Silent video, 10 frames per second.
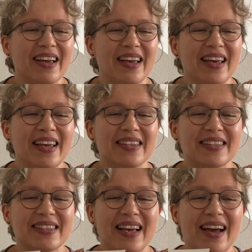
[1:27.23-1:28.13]

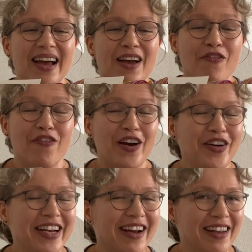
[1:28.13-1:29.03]
It's a very
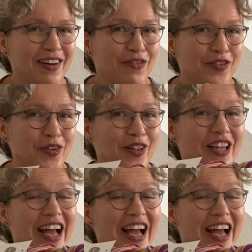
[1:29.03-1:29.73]
colorful